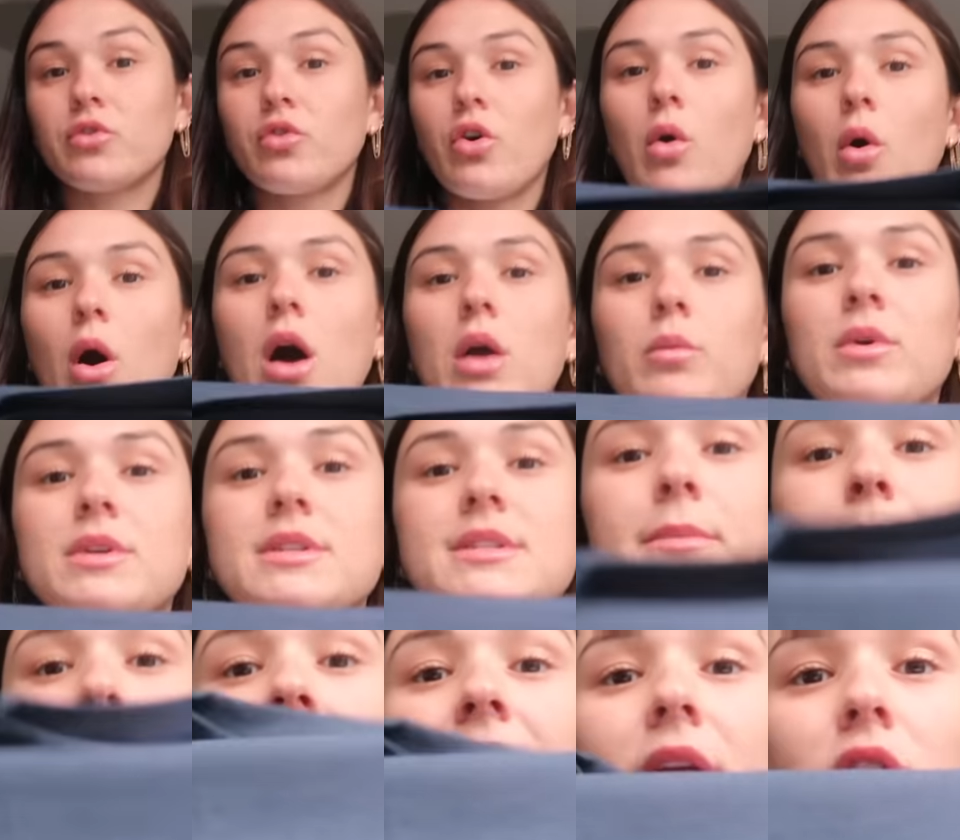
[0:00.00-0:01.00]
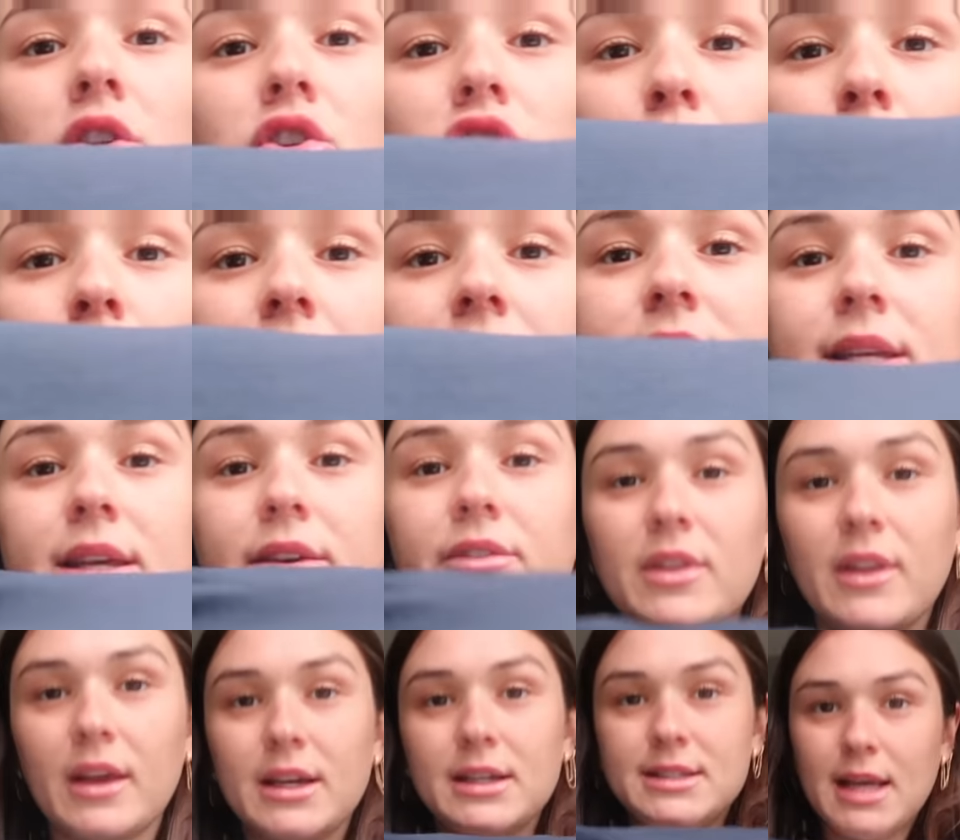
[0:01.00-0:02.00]
throw on with some biker shorts,
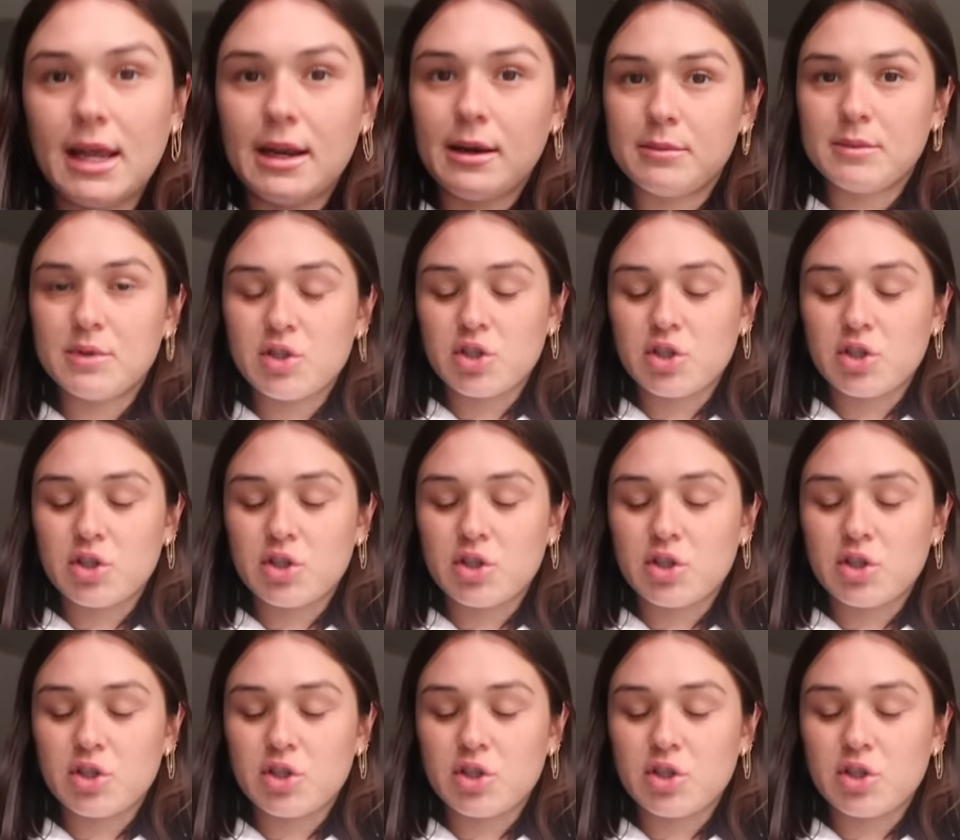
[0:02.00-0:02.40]
even like a denim